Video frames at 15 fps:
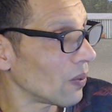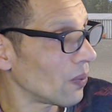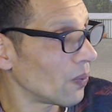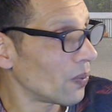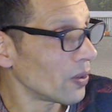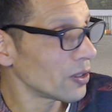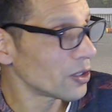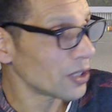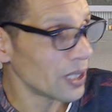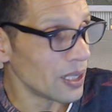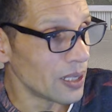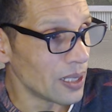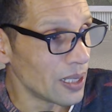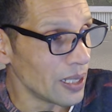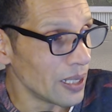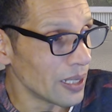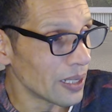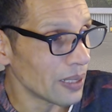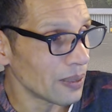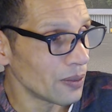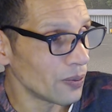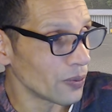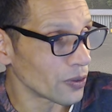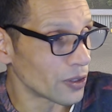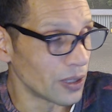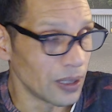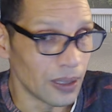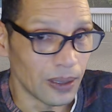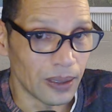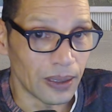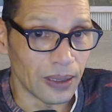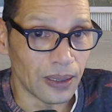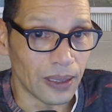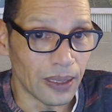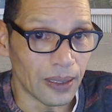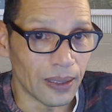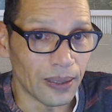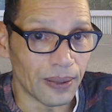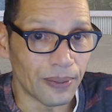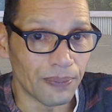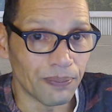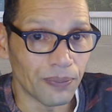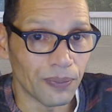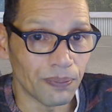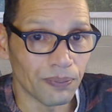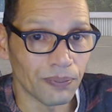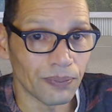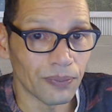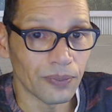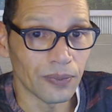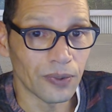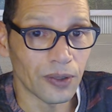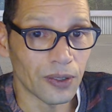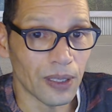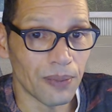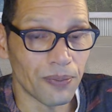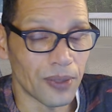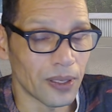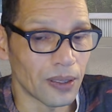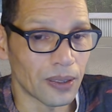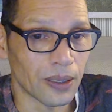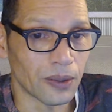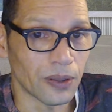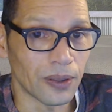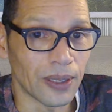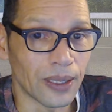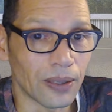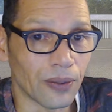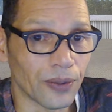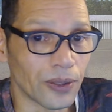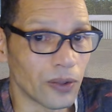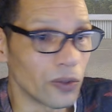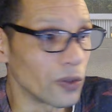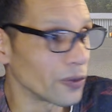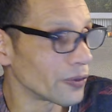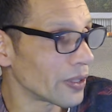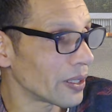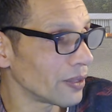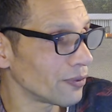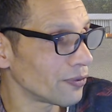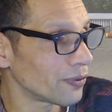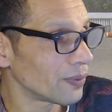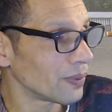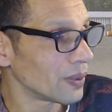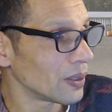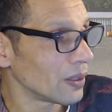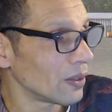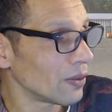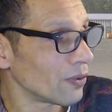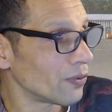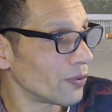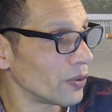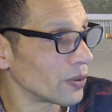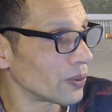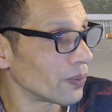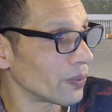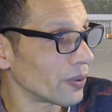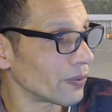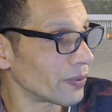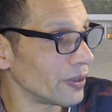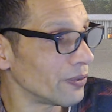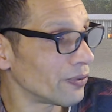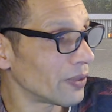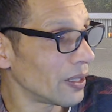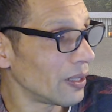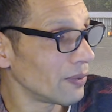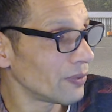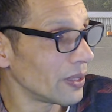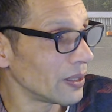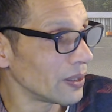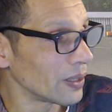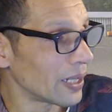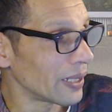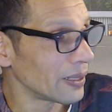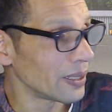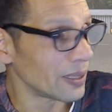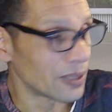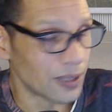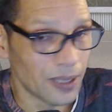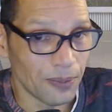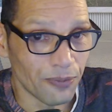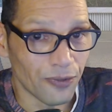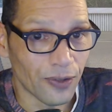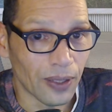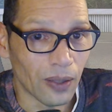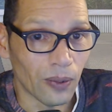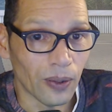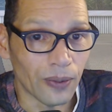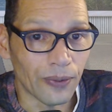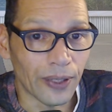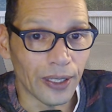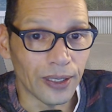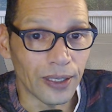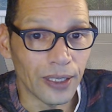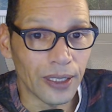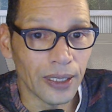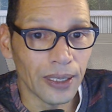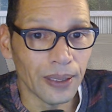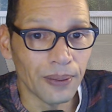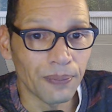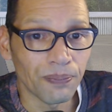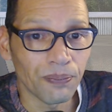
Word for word: once in here, you will see the uh, the same things as you did on the Google Drive version 135. Then you get this zip file right here